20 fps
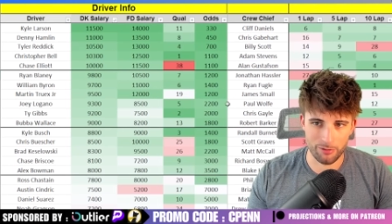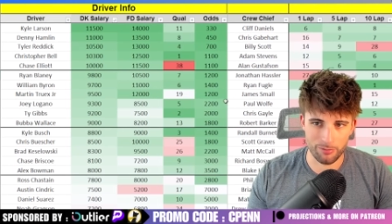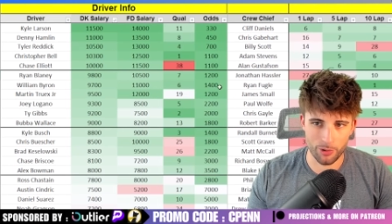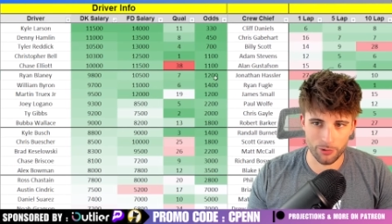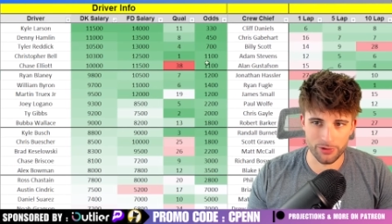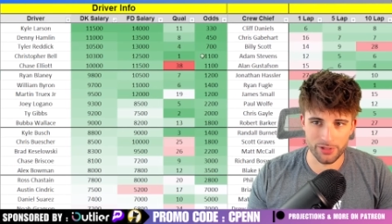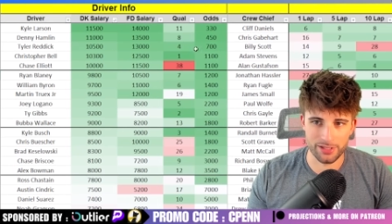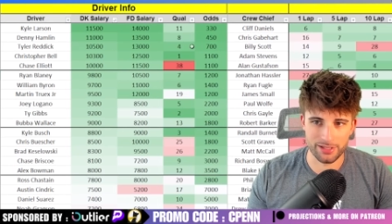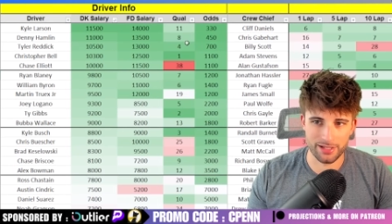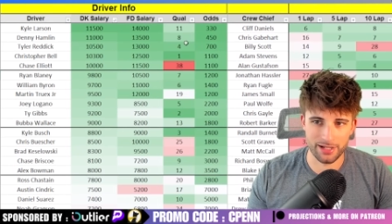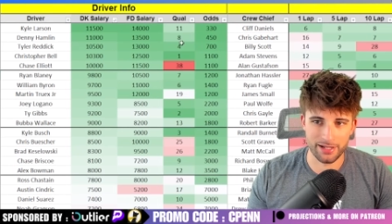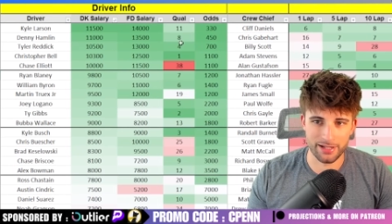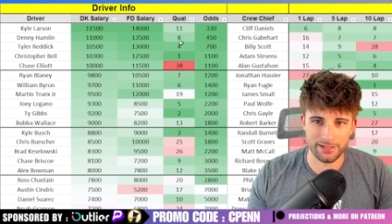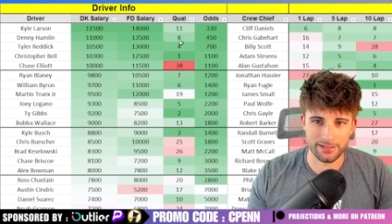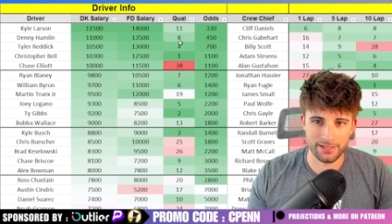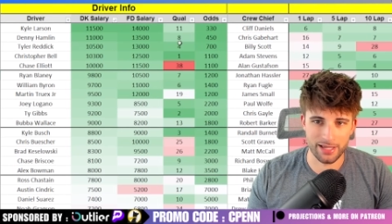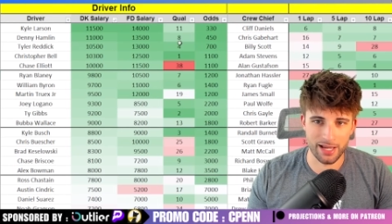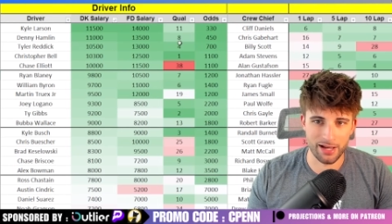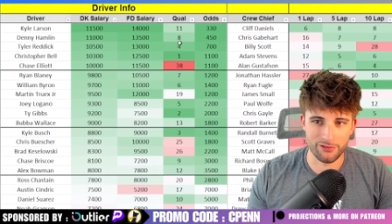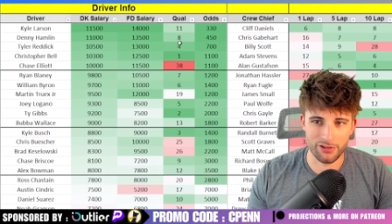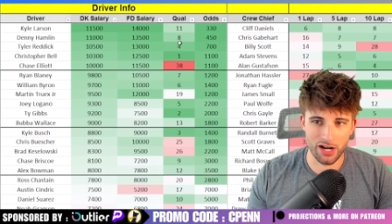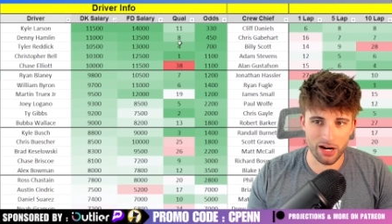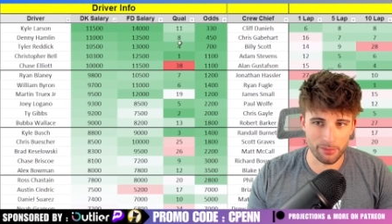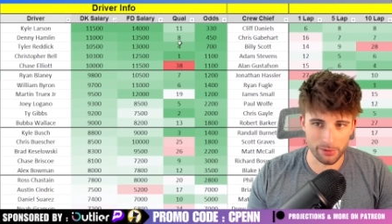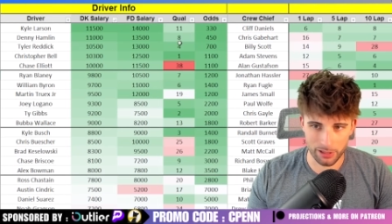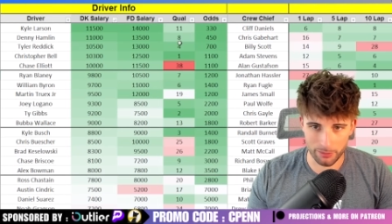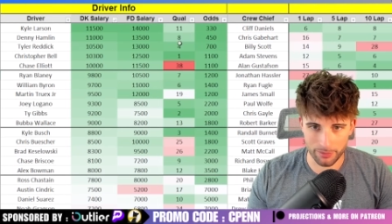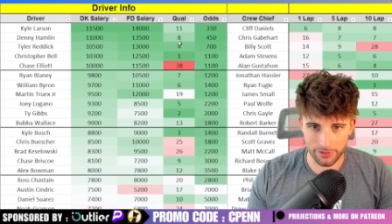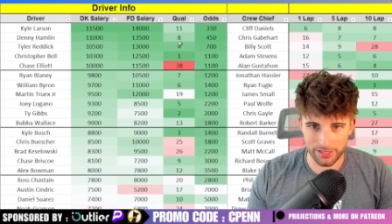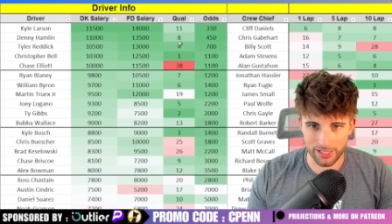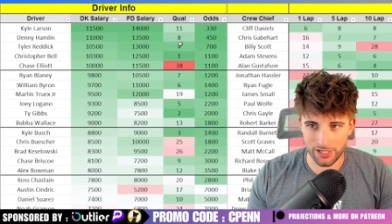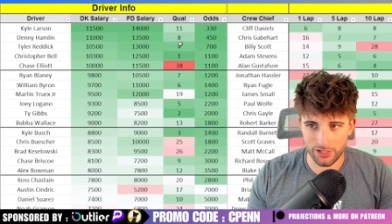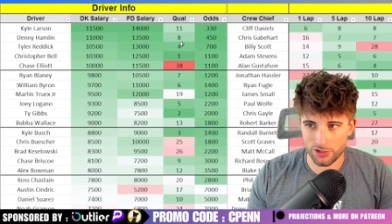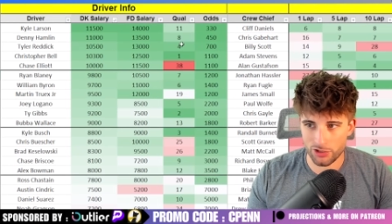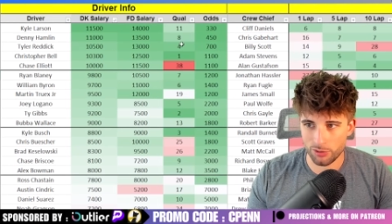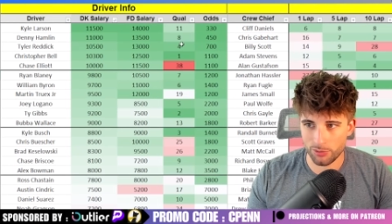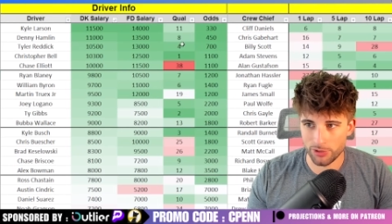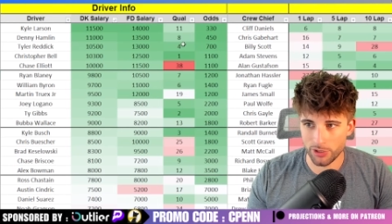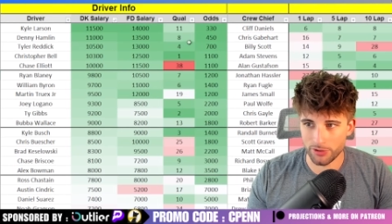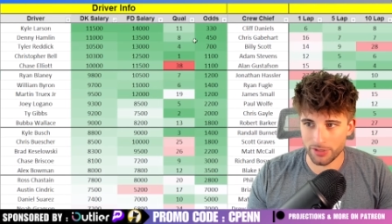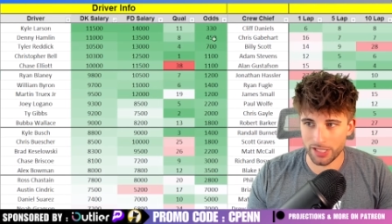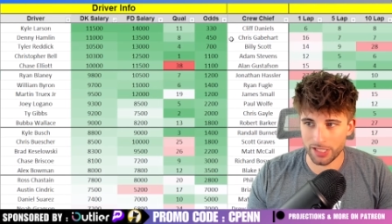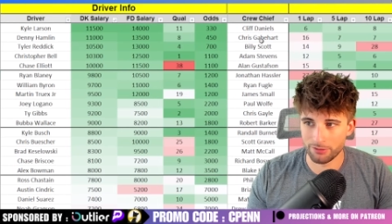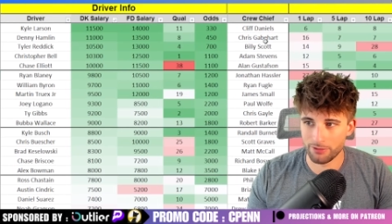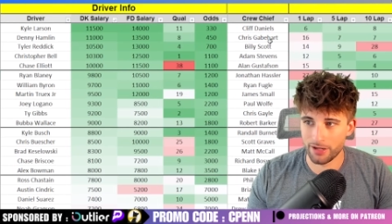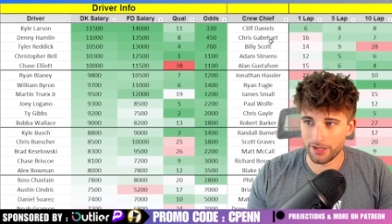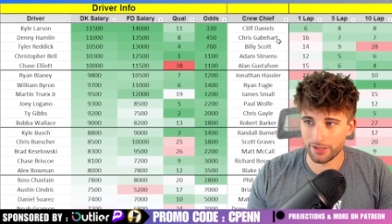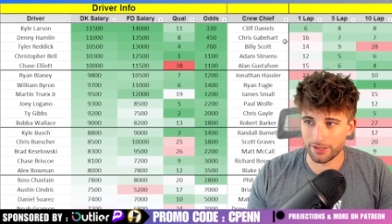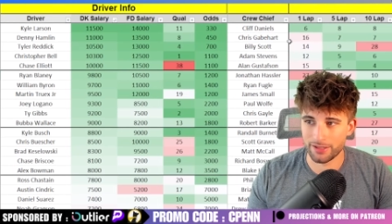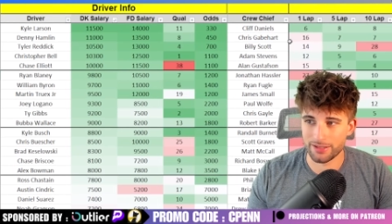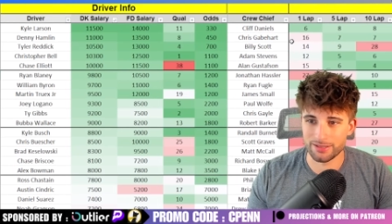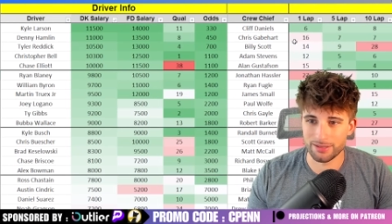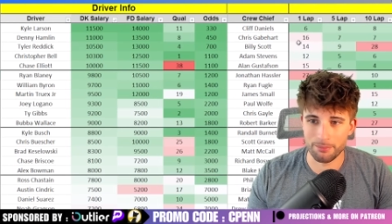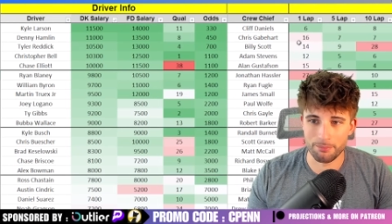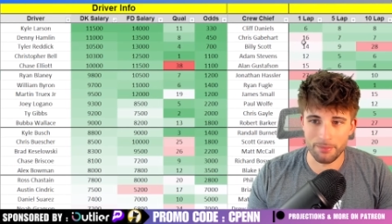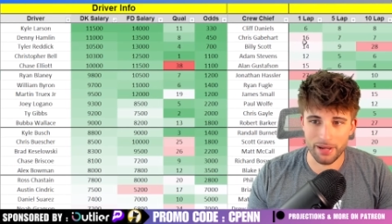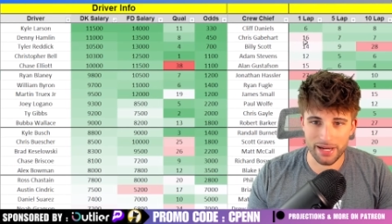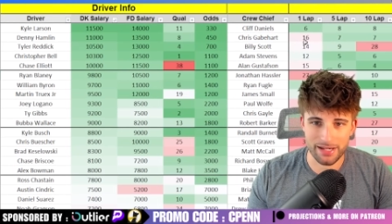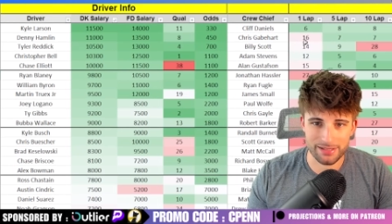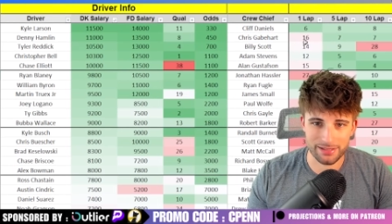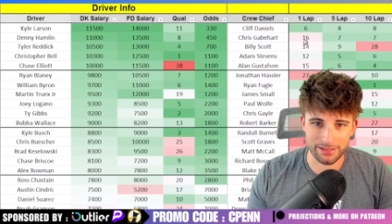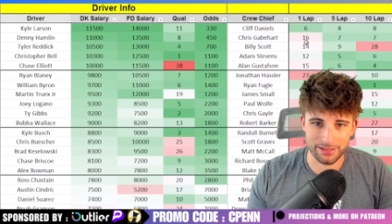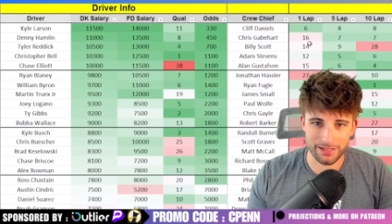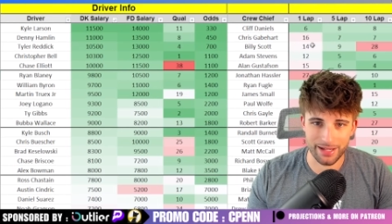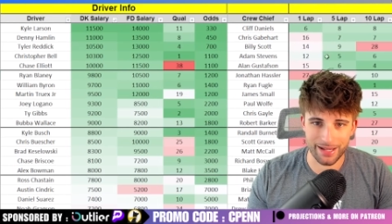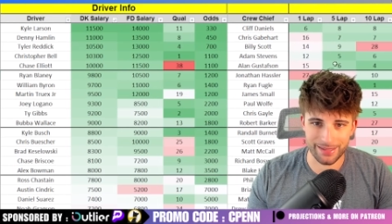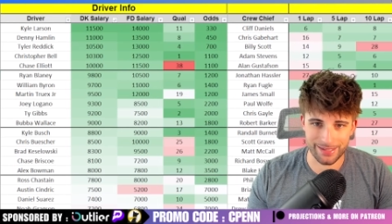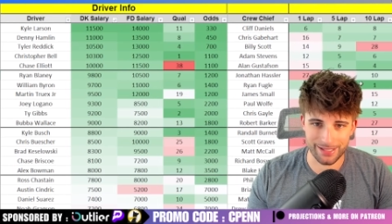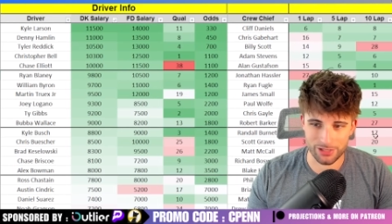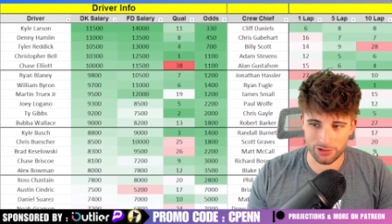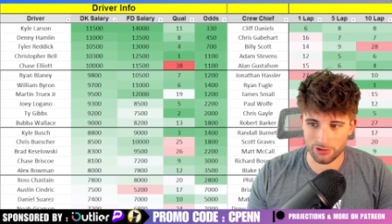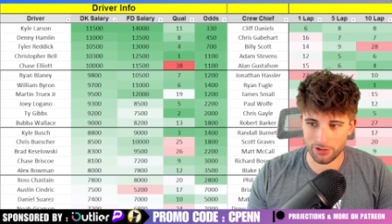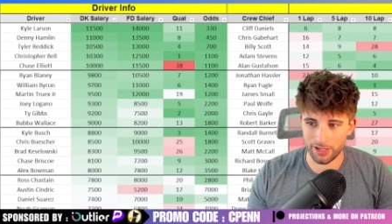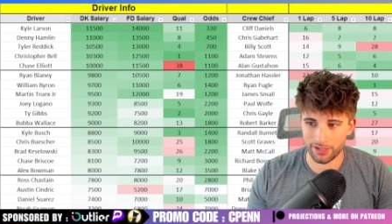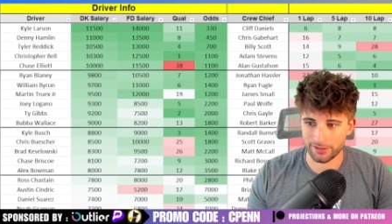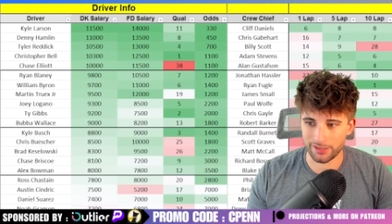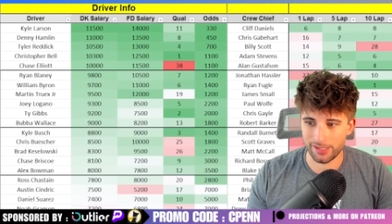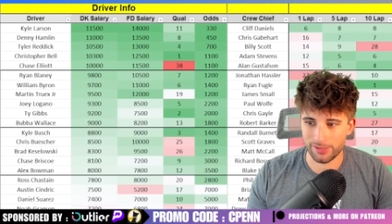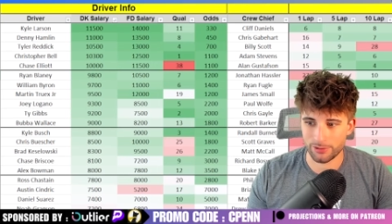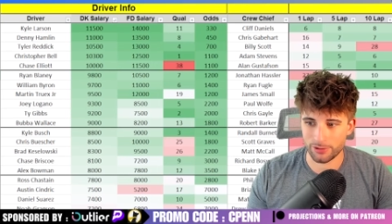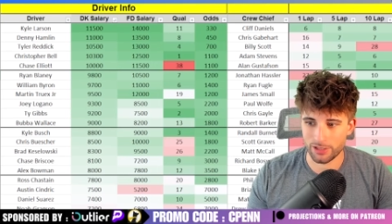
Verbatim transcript: Both these guys have dominator potential. We know Tyler Reddick is amazing at these track types.